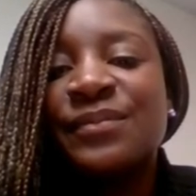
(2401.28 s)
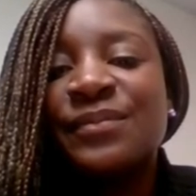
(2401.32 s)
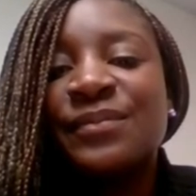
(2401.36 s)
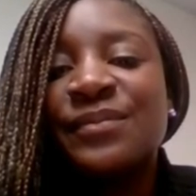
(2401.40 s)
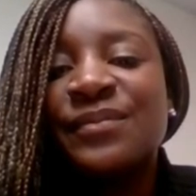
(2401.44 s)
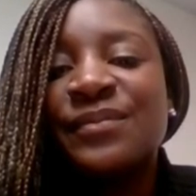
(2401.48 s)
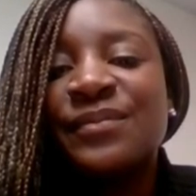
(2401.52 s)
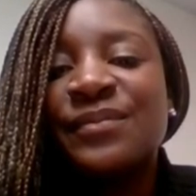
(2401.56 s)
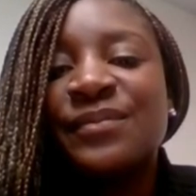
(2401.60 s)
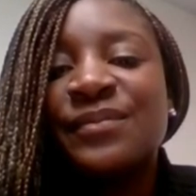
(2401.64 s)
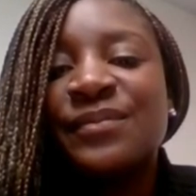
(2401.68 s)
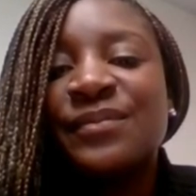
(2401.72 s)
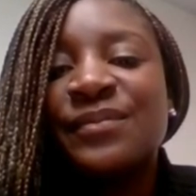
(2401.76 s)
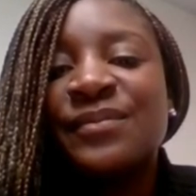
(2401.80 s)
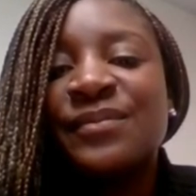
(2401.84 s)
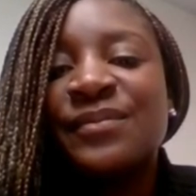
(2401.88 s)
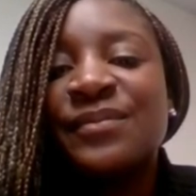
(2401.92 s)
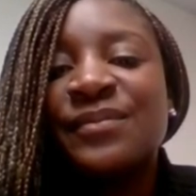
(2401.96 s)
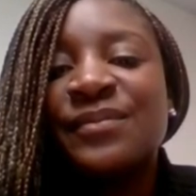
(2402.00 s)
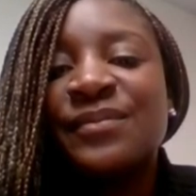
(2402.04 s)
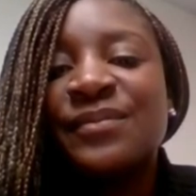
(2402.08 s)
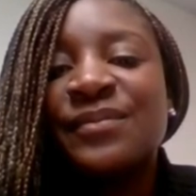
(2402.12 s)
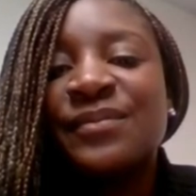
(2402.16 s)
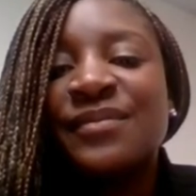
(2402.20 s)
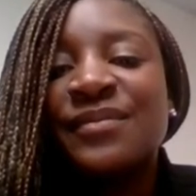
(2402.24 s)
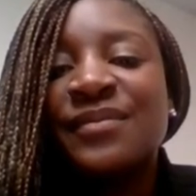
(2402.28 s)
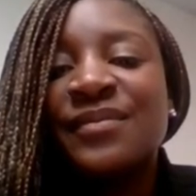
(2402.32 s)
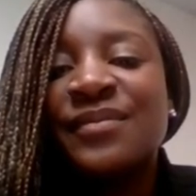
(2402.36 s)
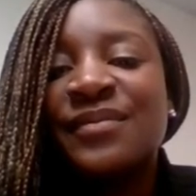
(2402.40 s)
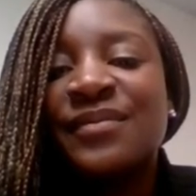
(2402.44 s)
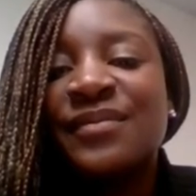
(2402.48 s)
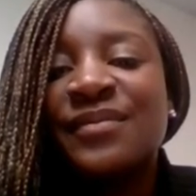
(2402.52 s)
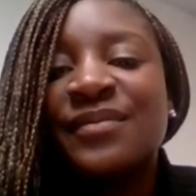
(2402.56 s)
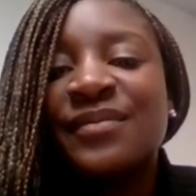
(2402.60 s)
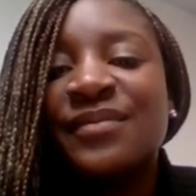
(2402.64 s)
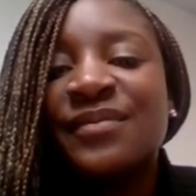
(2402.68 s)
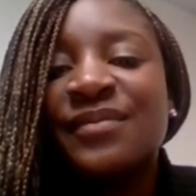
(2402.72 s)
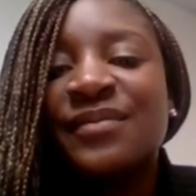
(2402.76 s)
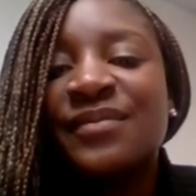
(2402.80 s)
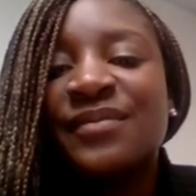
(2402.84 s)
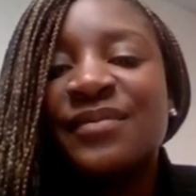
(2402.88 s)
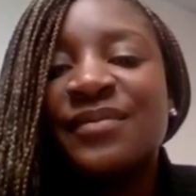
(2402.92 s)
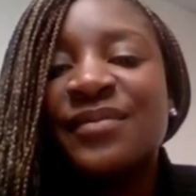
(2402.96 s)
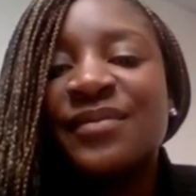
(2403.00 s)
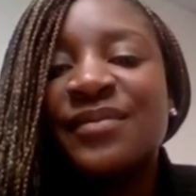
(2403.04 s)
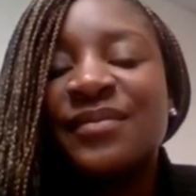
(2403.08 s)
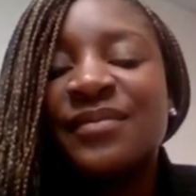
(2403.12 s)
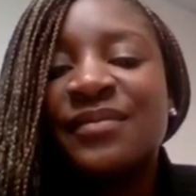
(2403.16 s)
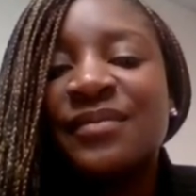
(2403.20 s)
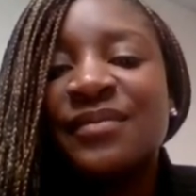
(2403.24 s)

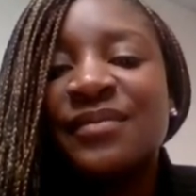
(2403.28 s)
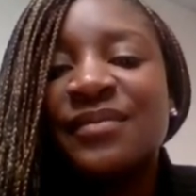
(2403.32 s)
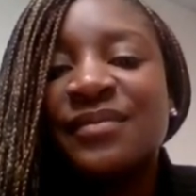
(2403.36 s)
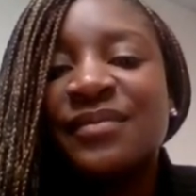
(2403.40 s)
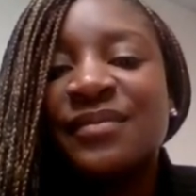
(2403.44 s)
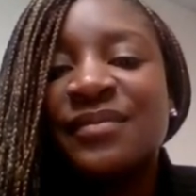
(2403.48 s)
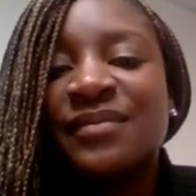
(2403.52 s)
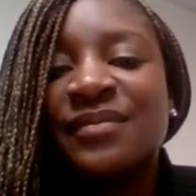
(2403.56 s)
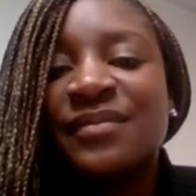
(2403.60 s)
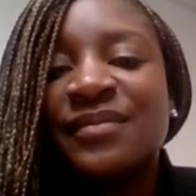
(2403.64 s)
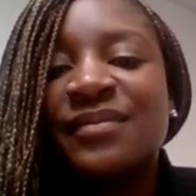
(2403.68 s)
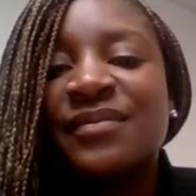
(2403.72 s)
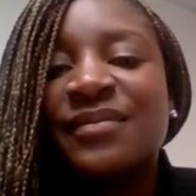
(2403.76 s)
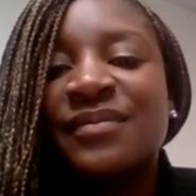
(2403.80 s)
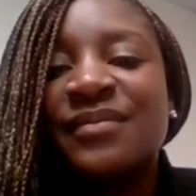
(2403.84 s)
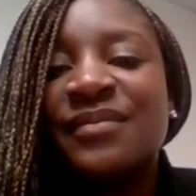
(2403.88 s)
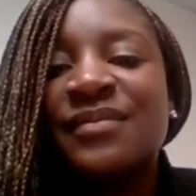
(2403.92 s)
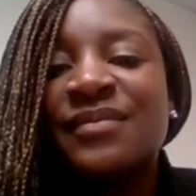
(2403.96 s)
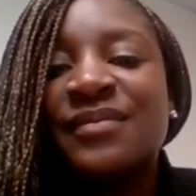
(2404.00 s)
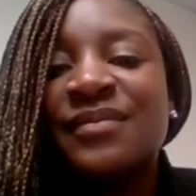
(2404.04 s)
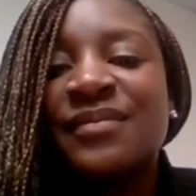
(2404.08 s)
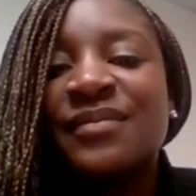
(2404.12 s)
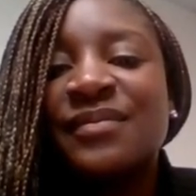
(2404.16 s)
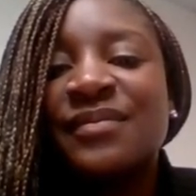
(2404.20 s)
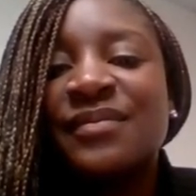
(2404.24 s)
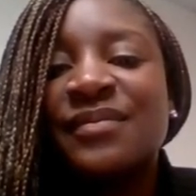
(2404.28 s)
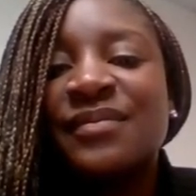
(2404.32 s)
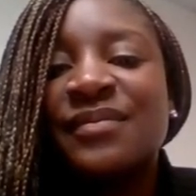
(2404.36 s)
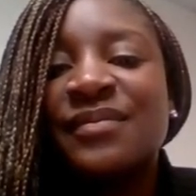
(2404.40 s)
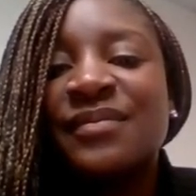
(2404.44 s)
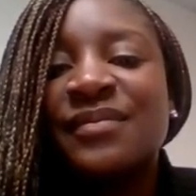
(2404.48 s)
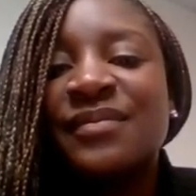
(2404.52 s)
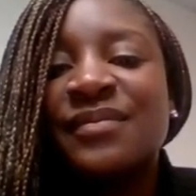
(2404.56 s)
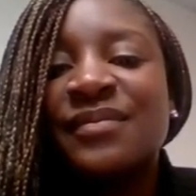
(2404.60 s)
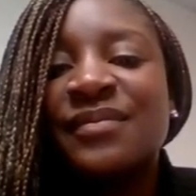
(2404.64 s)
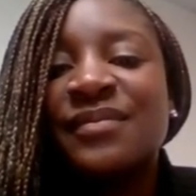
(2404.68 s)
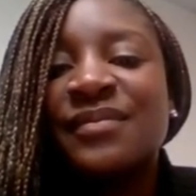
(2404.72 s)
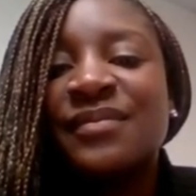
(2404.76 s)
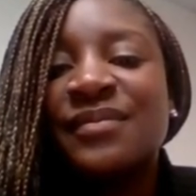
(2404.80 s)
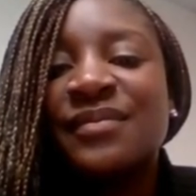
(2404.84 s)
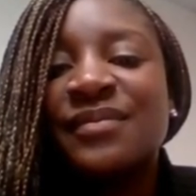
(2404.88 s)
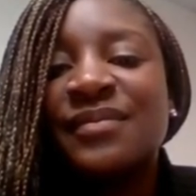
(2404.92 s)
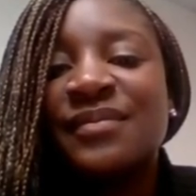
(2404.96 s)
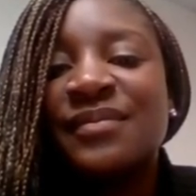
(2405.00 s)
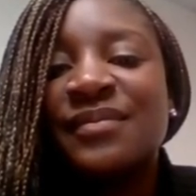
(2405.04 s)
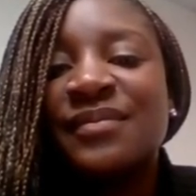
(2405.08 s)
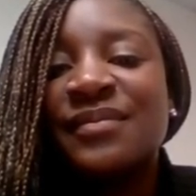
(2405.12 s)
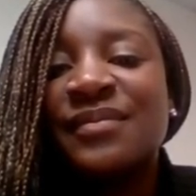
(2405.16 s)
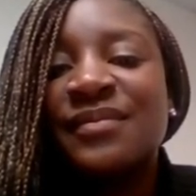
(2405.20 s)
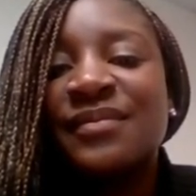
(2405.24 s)

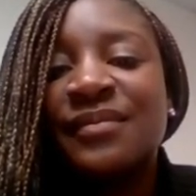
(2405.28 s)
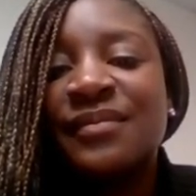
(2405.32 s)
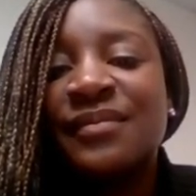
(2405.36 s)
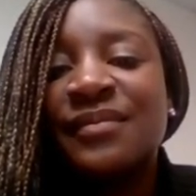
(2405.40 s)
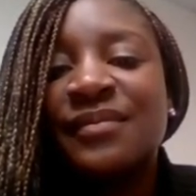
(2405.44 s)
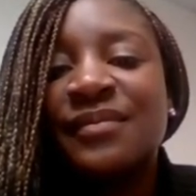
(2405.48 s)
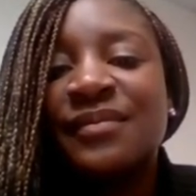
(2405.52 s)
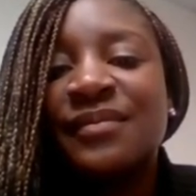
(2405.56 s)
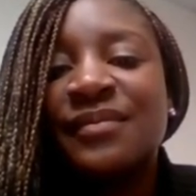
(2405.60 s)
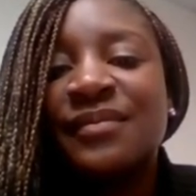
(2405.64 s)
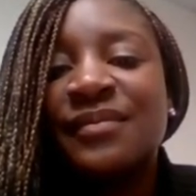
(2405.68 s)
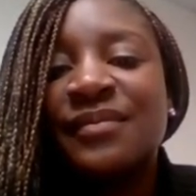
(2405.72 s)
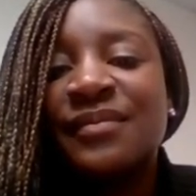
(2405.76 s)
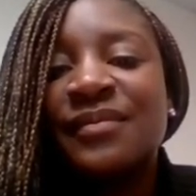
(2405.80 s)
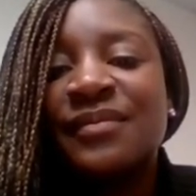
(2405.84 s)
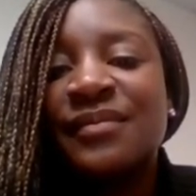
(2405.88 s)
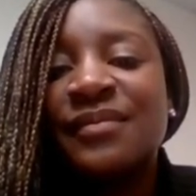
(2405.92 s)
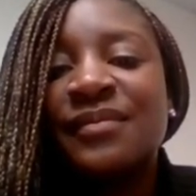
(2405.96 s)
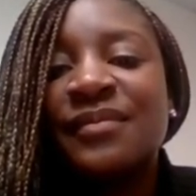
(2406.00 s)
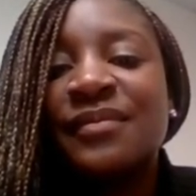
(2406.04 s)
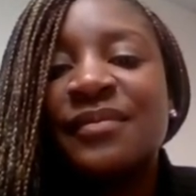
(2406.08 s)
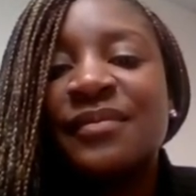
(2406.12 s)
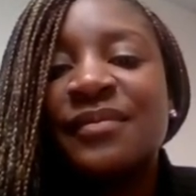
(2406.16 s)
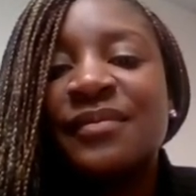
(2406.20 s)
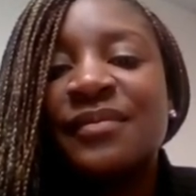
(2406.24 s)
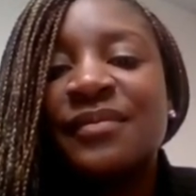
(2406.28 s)
No words are spoken by the person on screen.